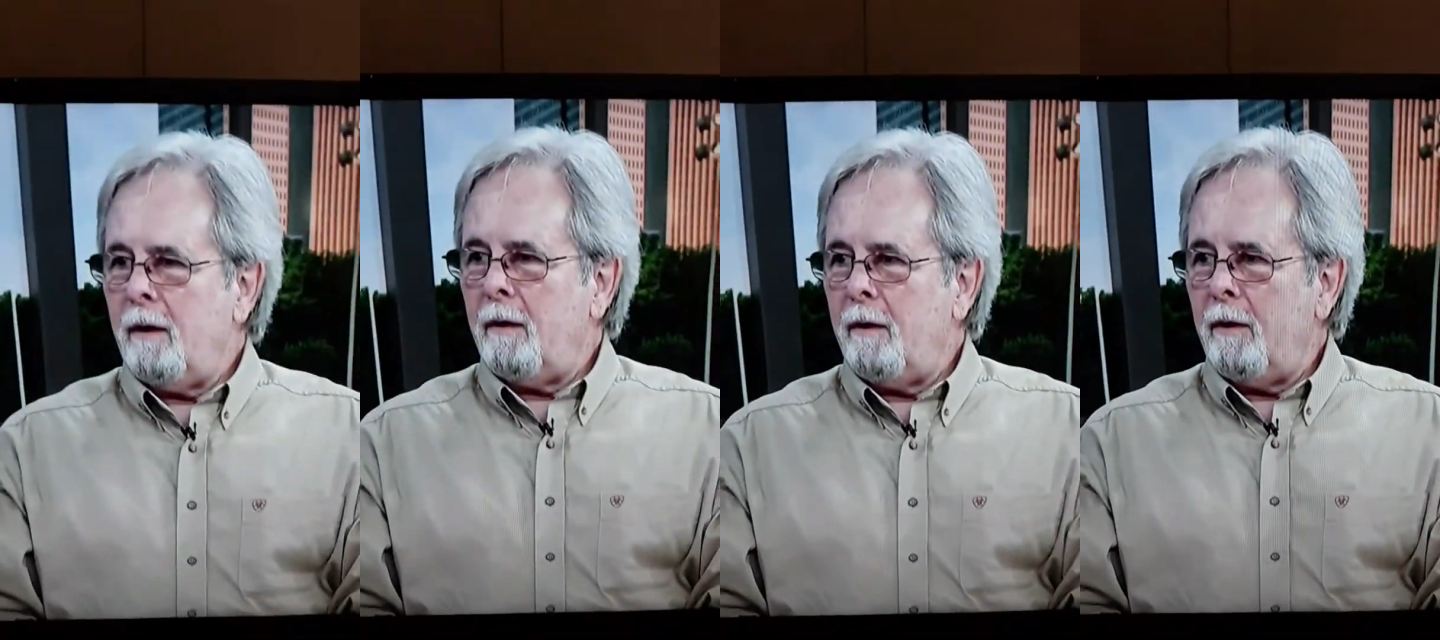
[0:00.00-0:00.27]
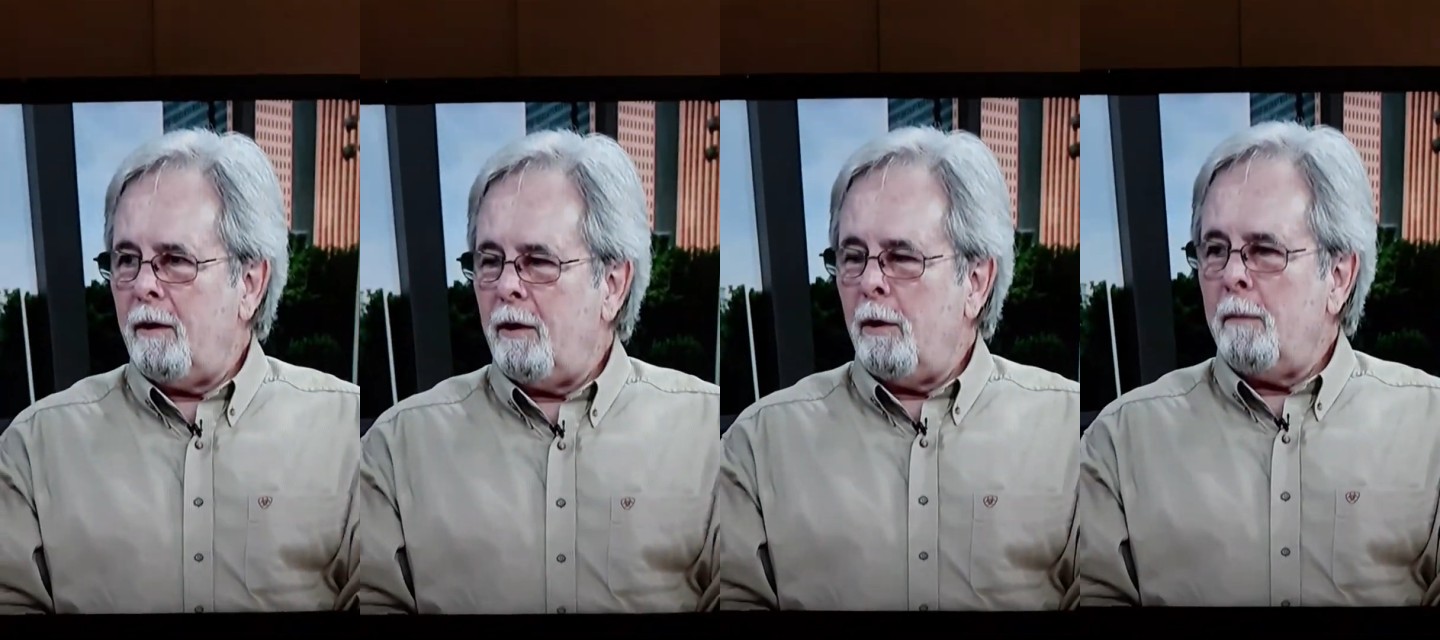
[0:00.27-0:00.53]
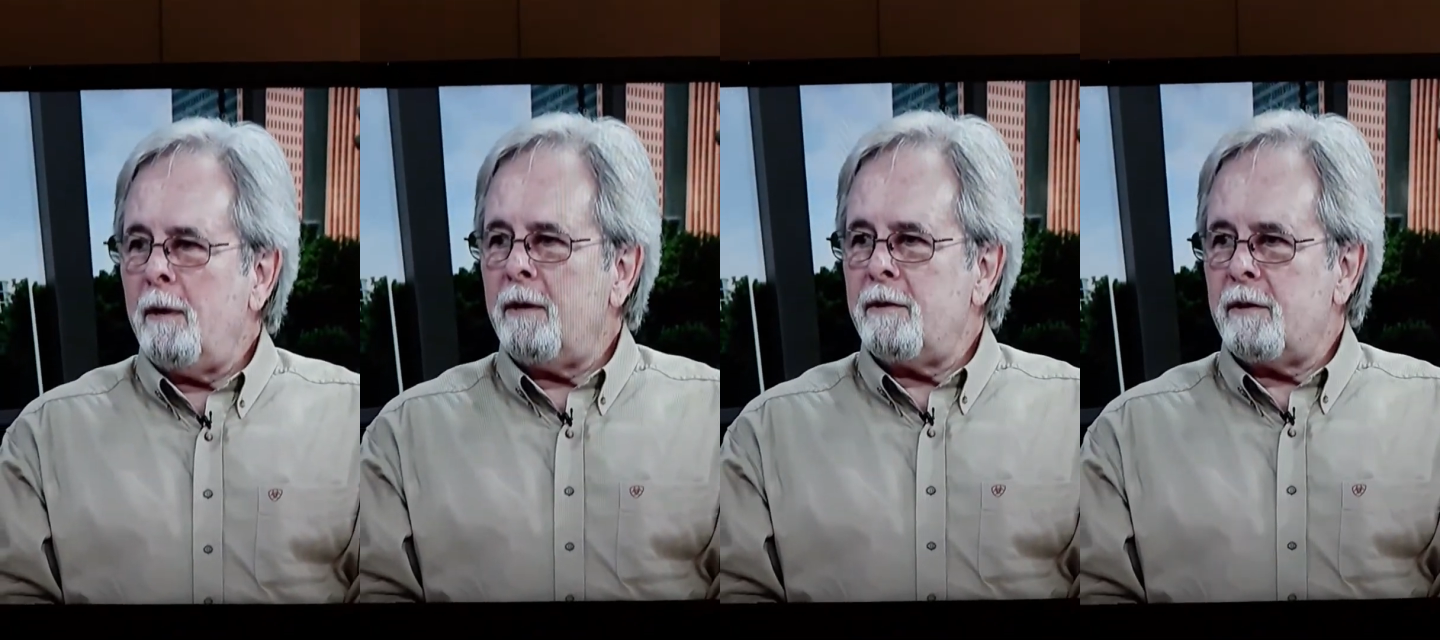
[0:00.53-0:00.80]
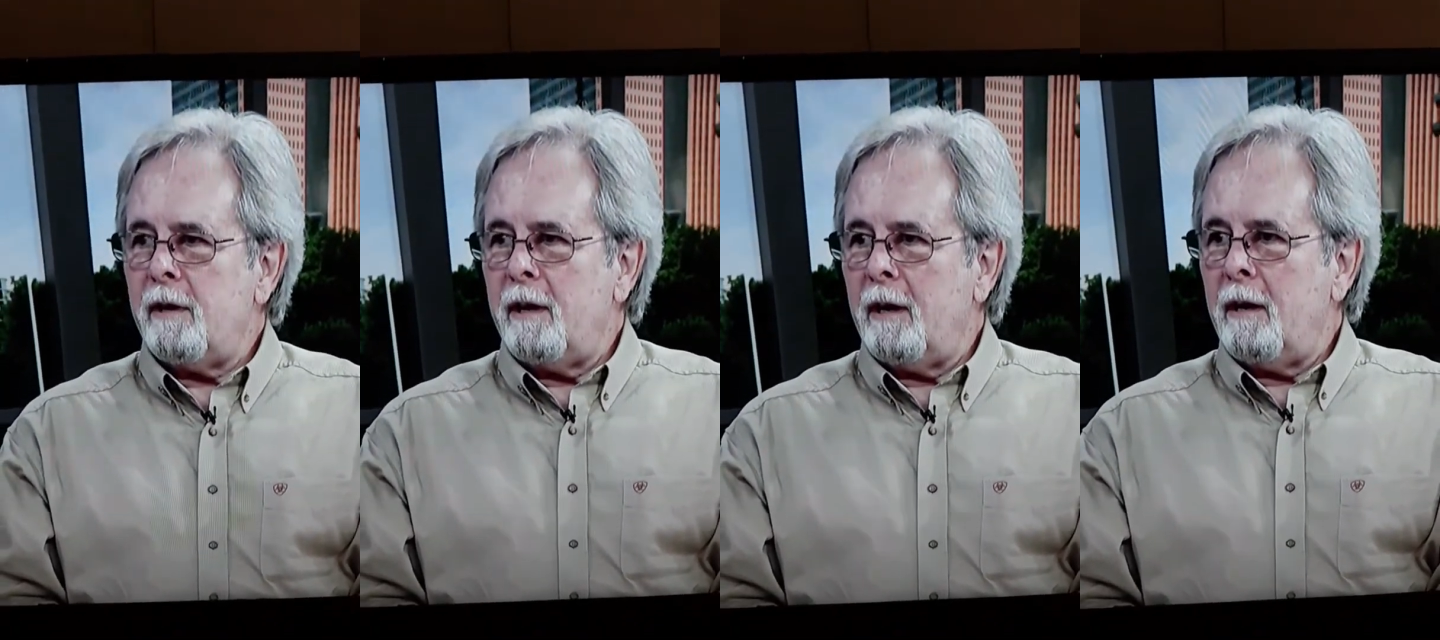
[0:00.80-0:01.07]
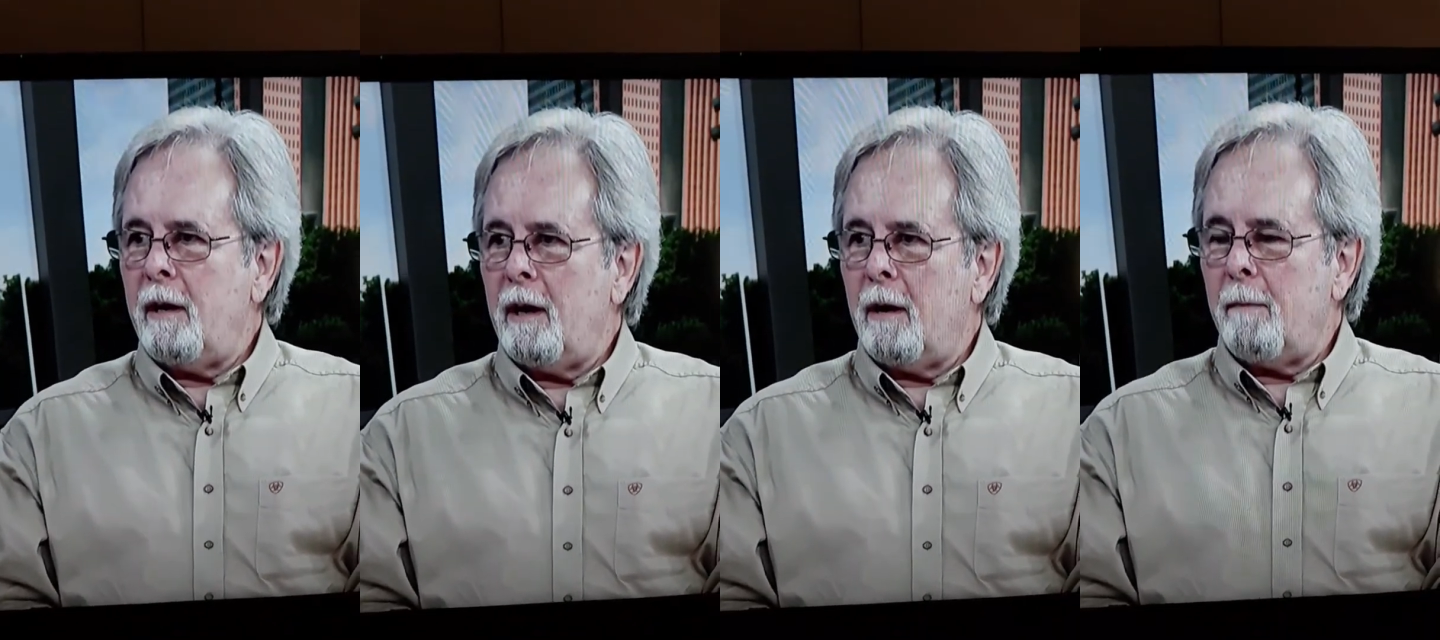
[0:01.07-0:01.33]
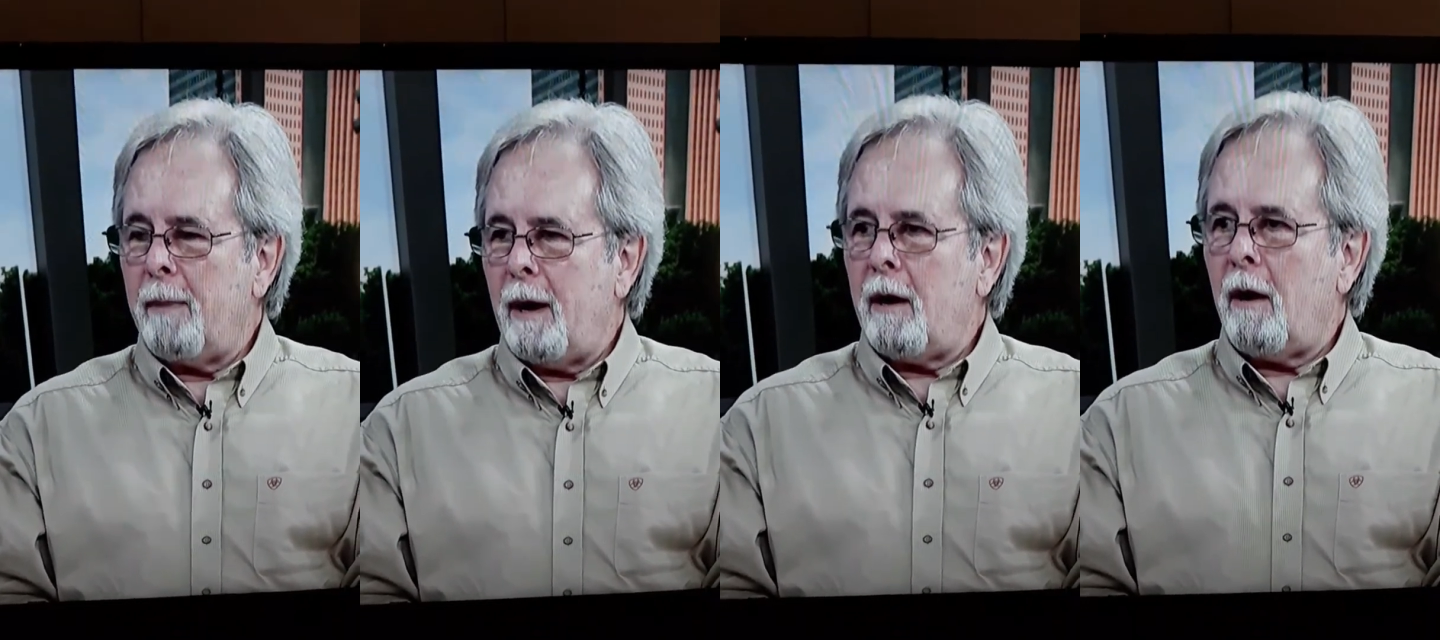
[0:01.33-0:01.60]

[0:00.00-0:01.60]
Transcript: humans in, in about